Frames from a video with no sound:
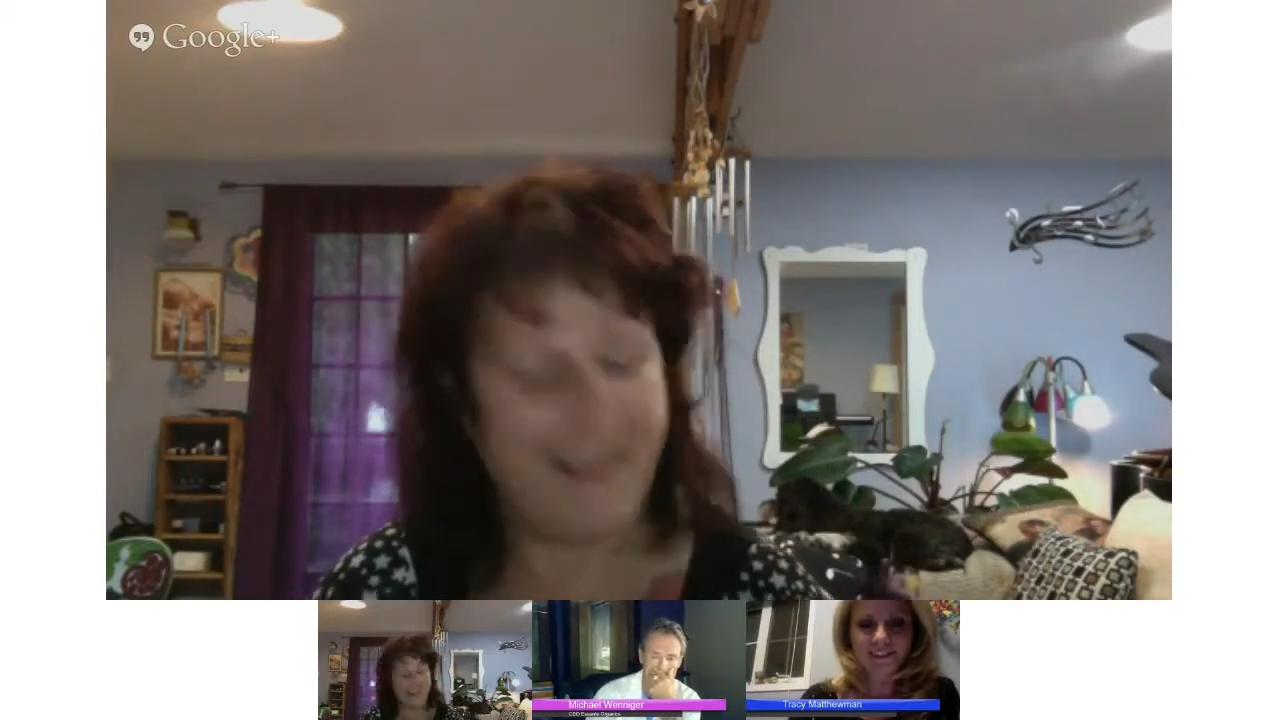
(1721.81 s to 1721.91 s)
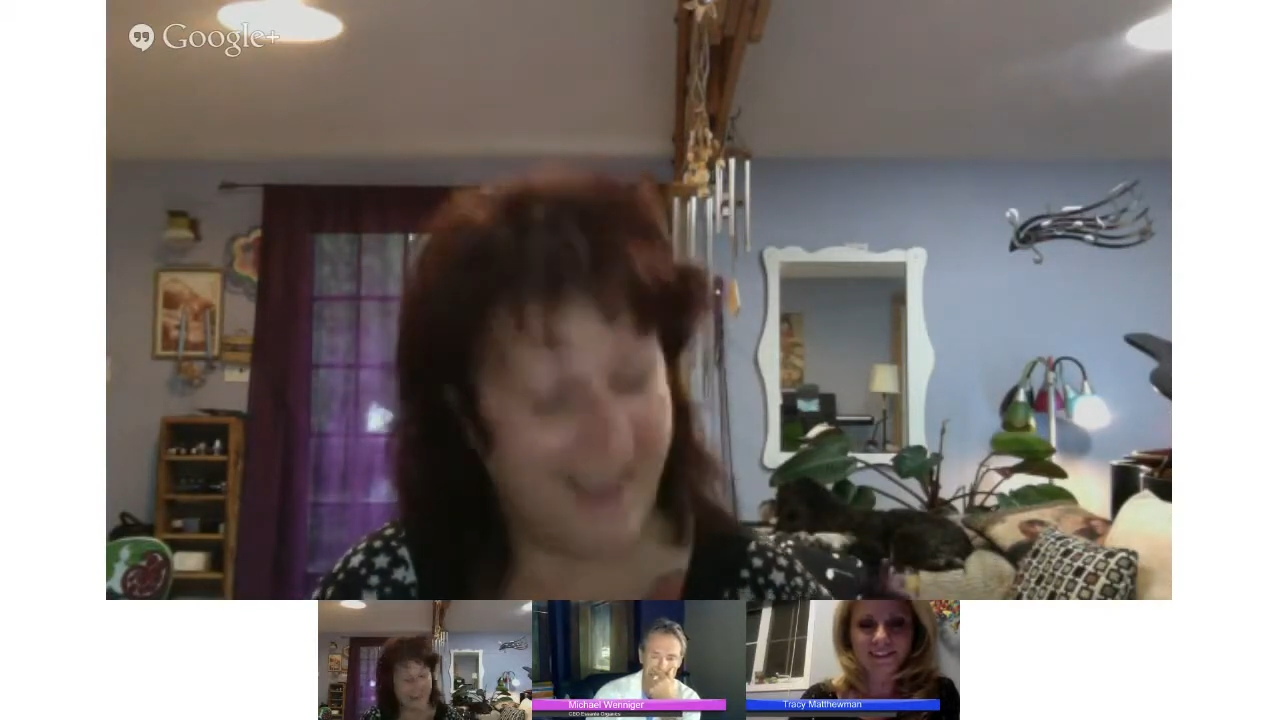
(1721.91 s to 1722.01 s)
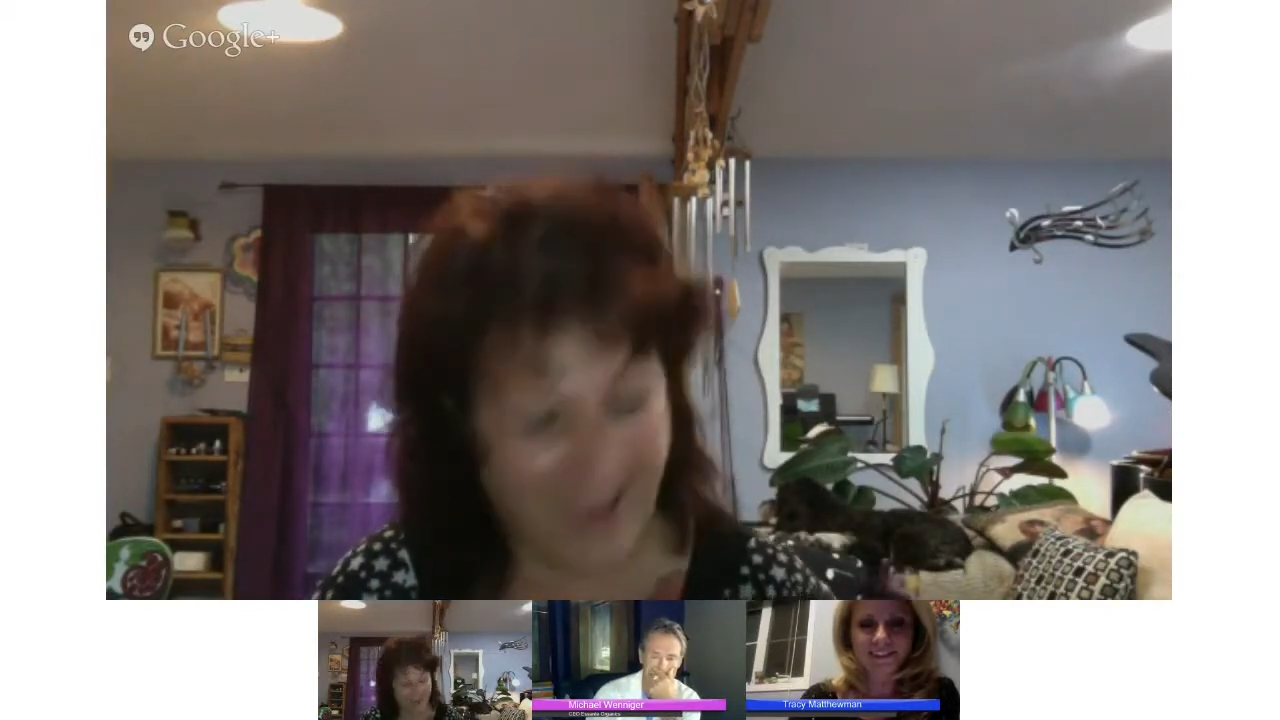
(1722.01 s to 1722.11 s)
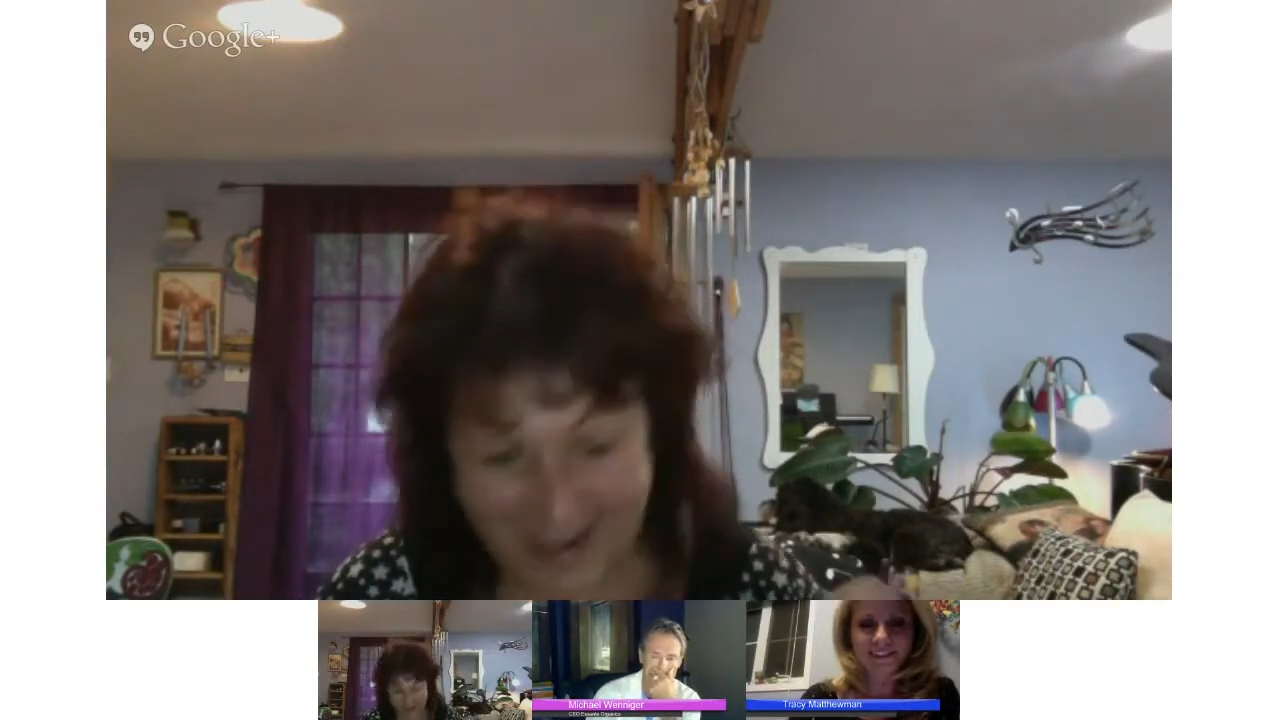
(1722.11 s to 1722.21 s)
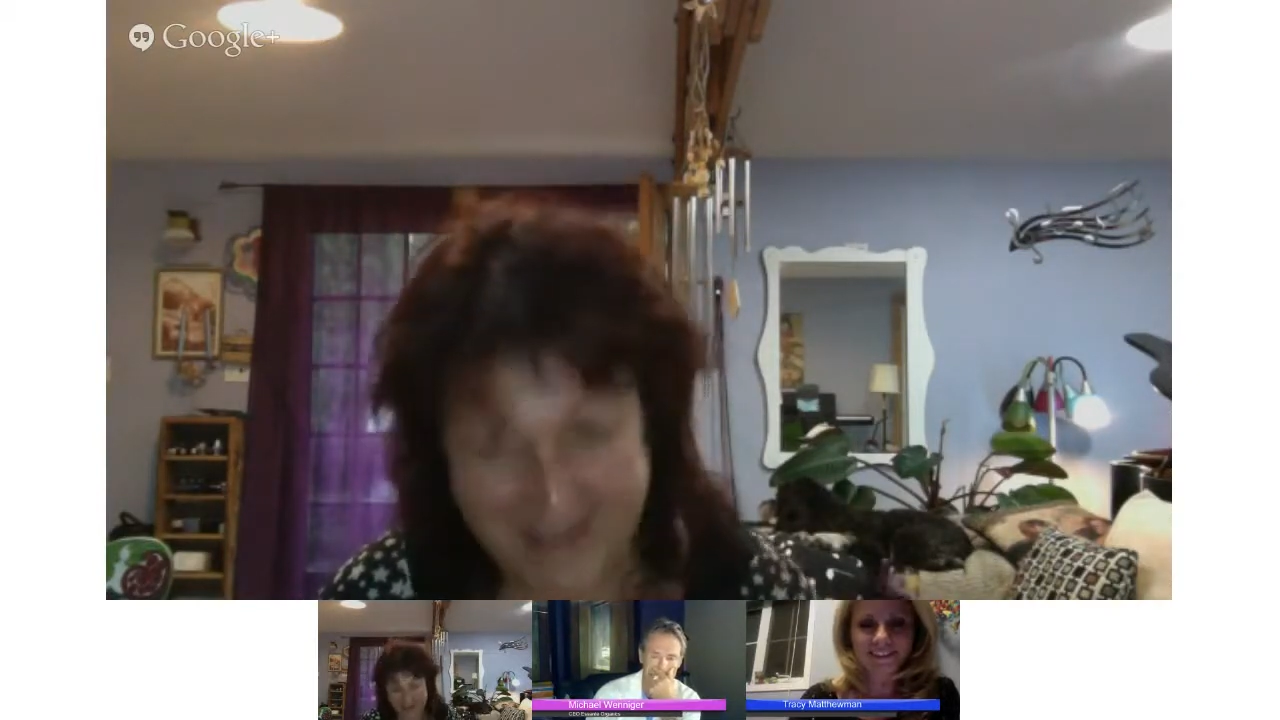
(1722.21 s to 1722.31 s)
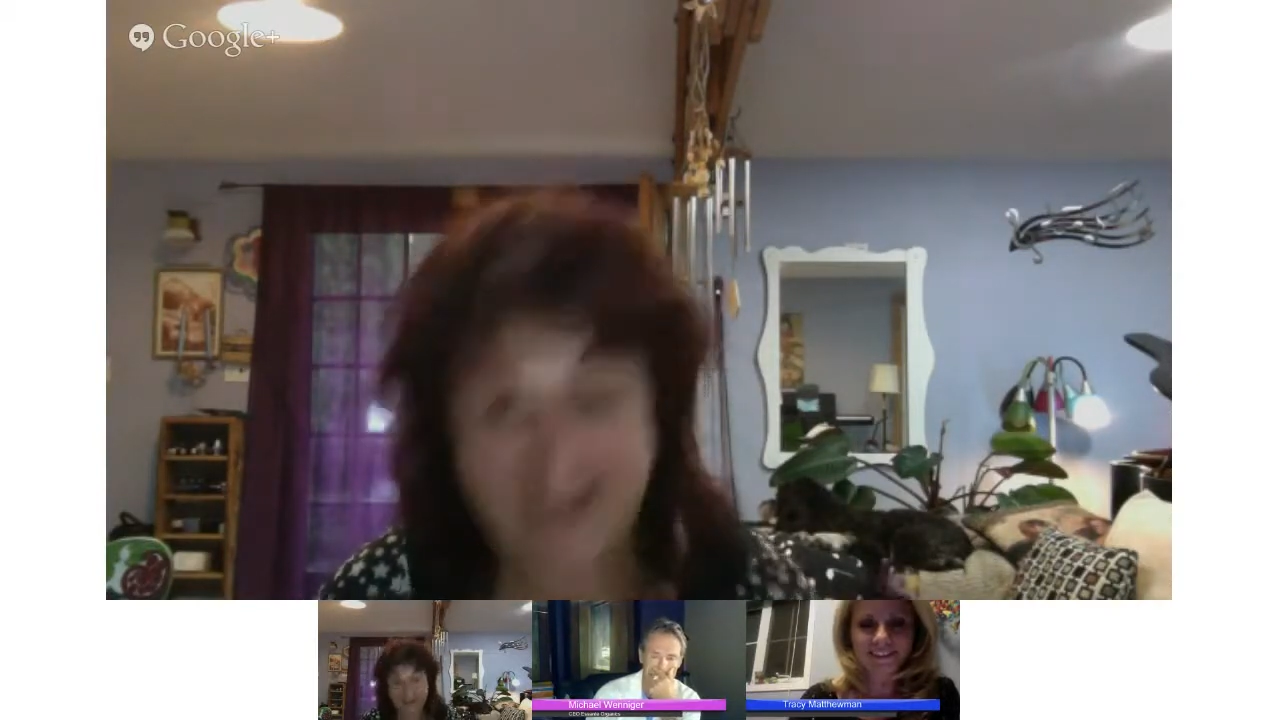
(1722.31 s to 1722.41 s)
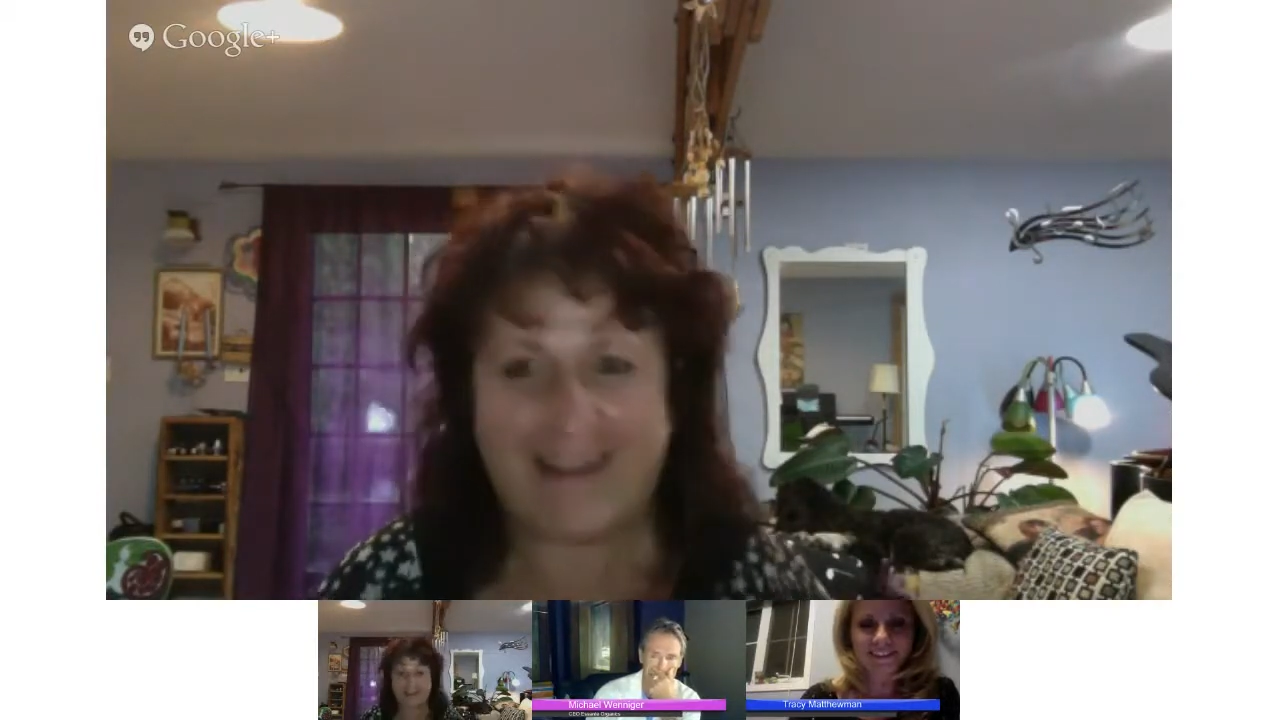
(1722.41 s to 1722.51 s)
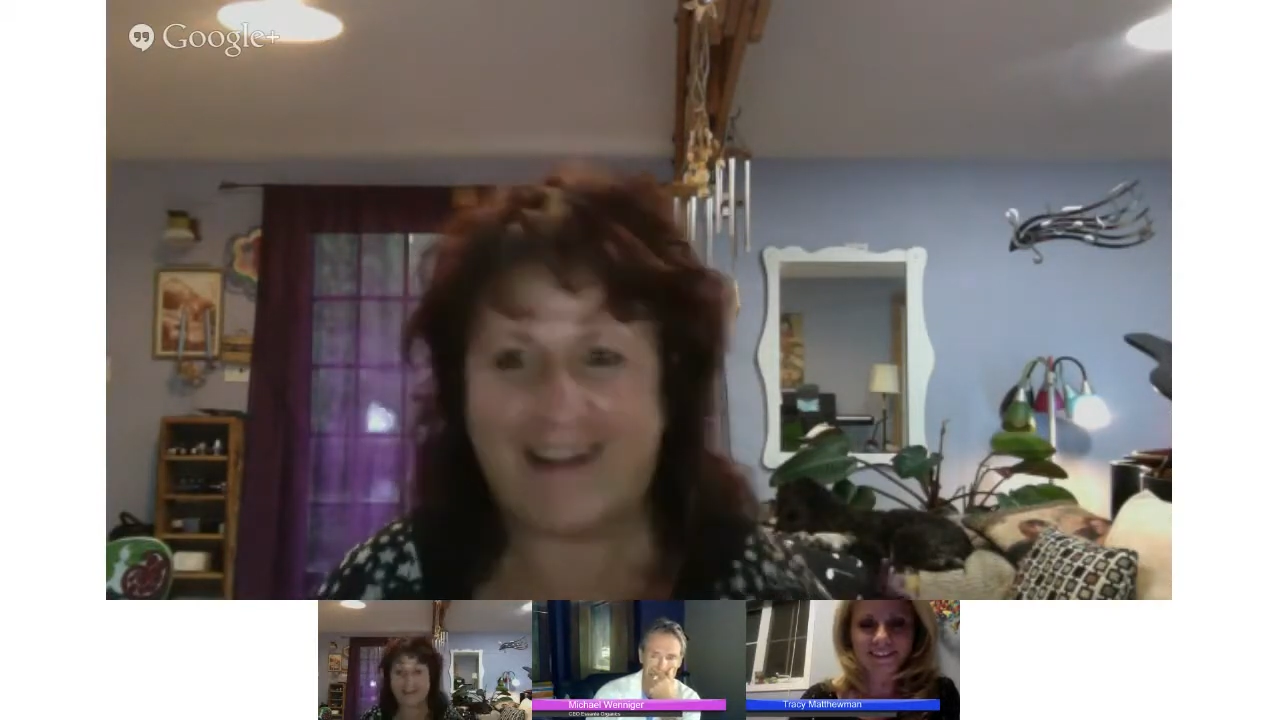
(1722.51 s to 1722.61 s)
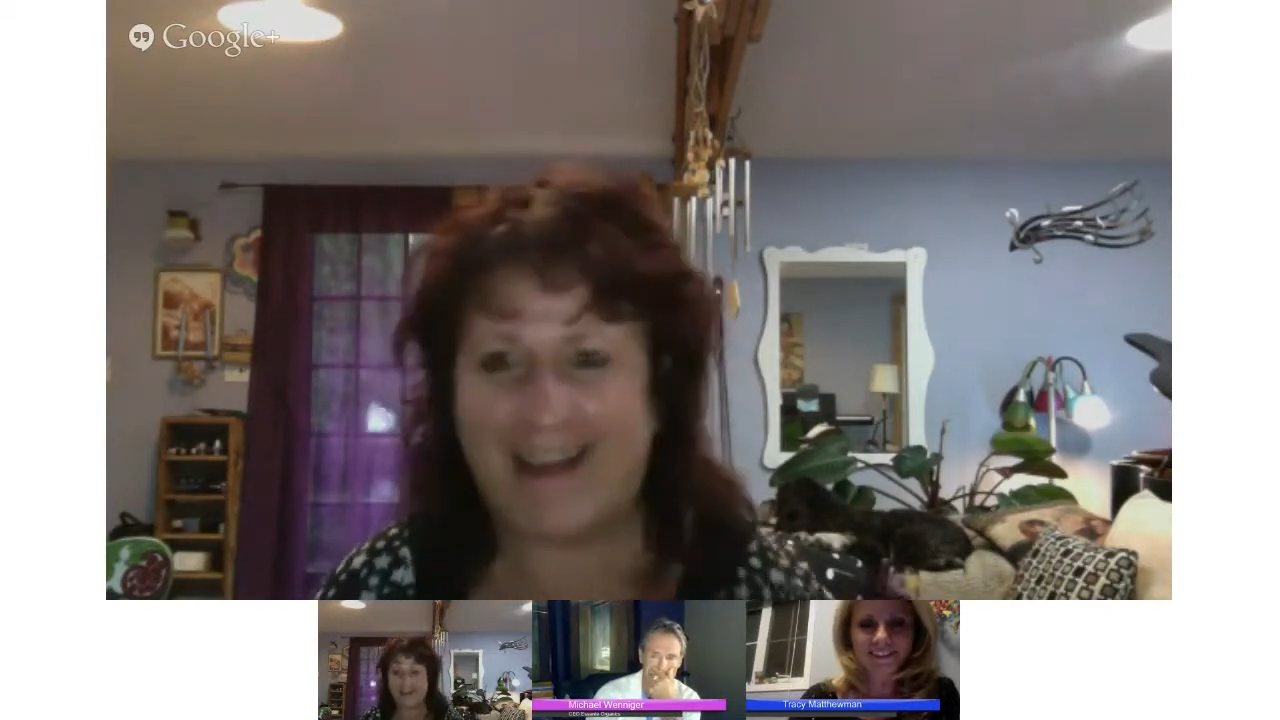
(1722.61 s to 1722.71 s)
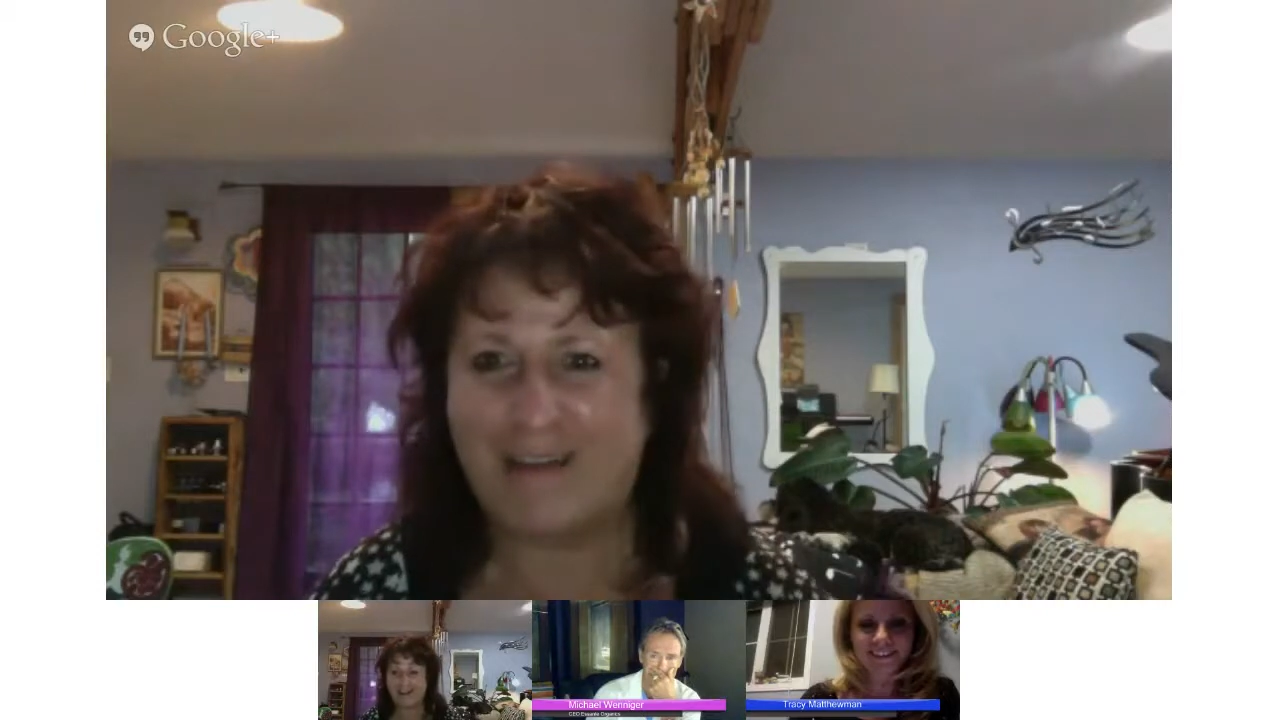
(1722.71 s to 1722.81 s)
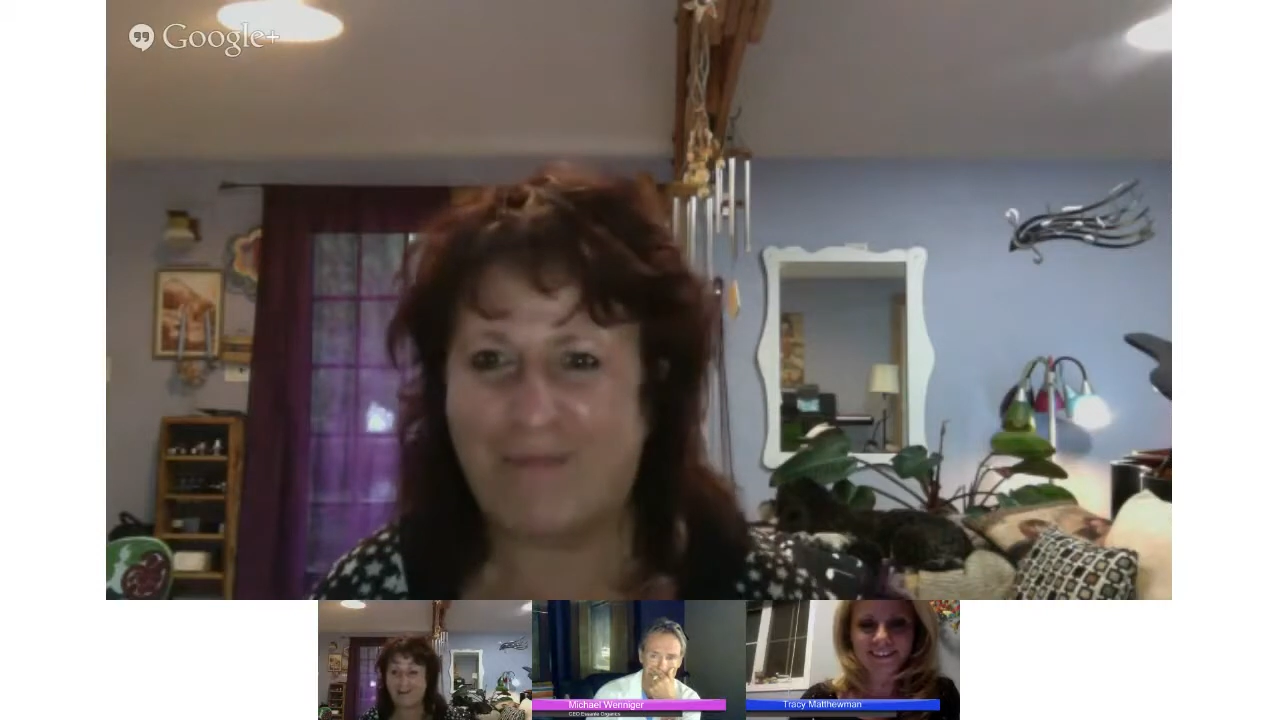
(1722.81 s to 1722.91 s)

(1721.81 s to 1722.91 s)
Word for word: And it took that